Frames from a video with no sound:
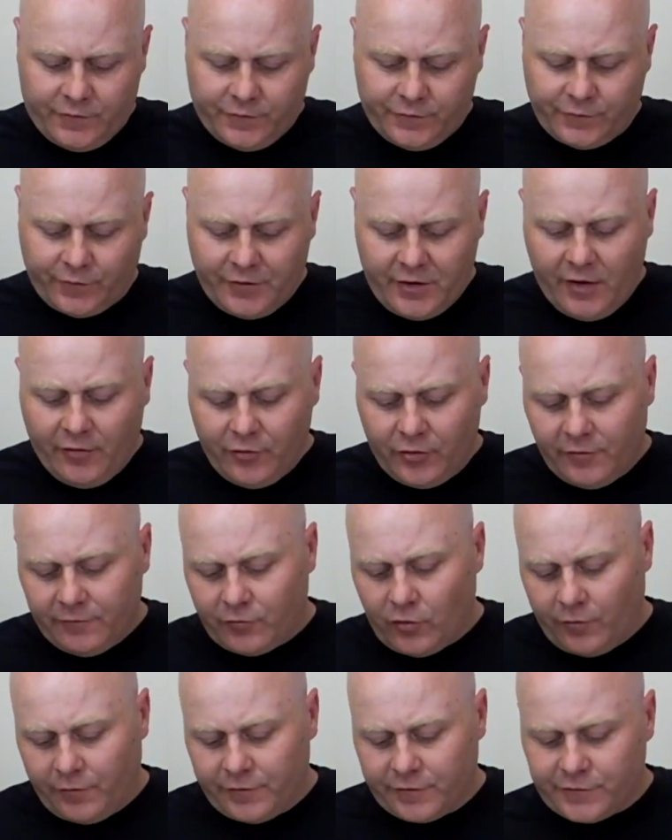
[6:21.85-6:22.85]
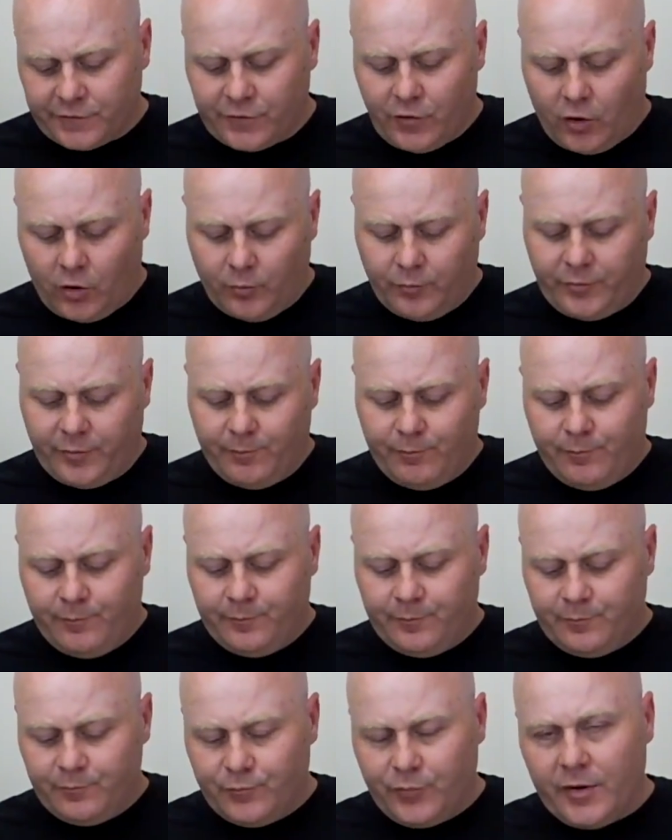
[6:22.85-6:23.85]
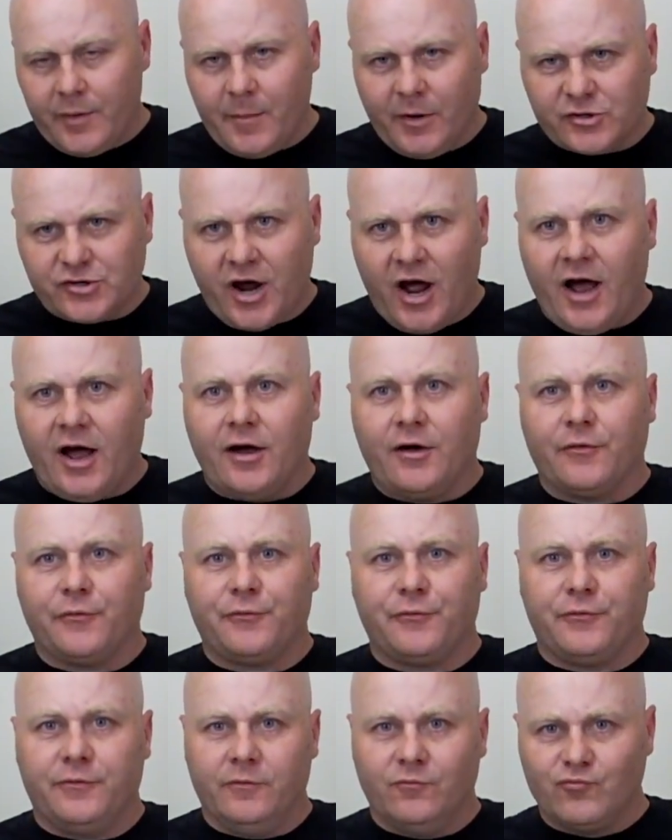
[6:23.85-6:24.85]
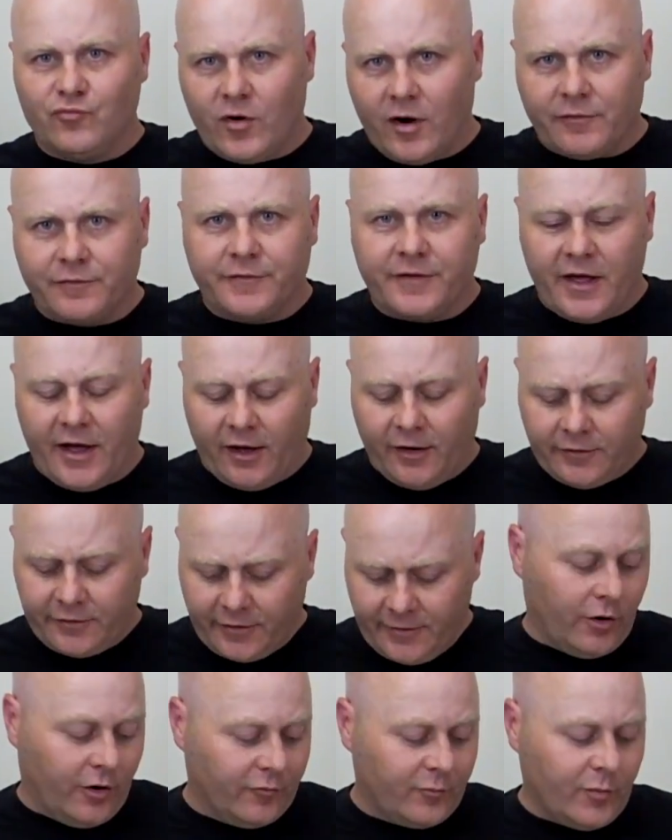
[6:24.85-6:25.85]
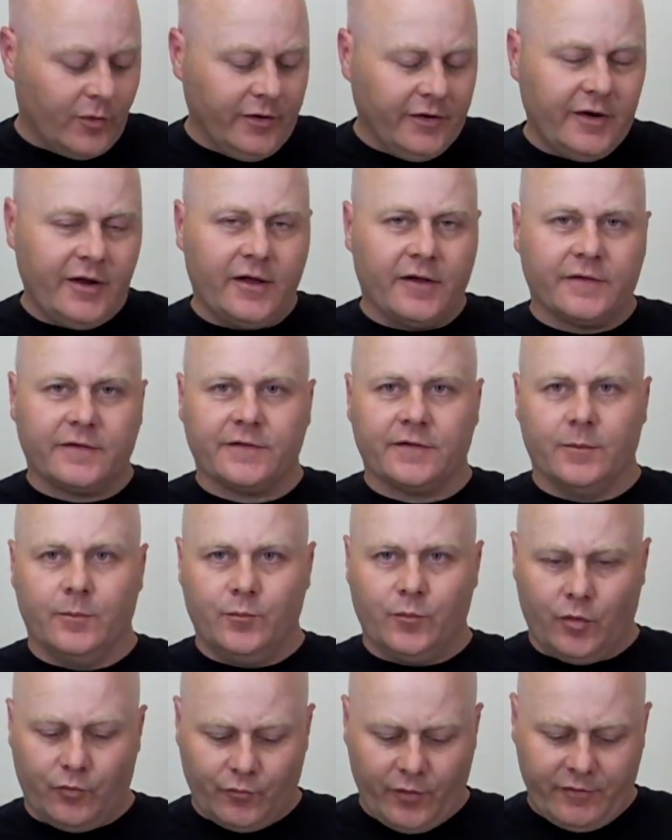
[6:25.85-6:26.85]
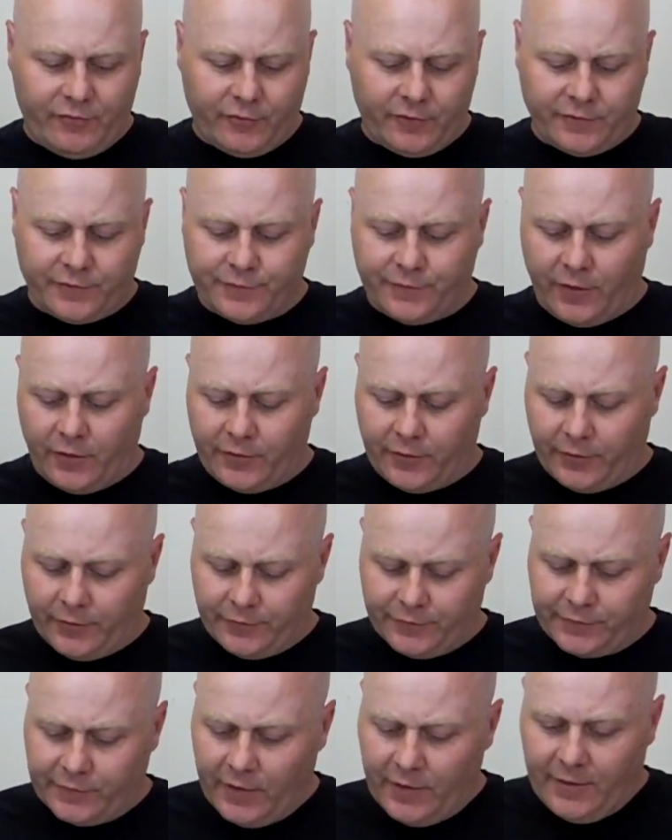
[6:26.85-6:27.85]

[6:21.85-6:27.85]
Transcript: So now that I've got the sculpt pretty much half roughed out, I've printed out some reference photos,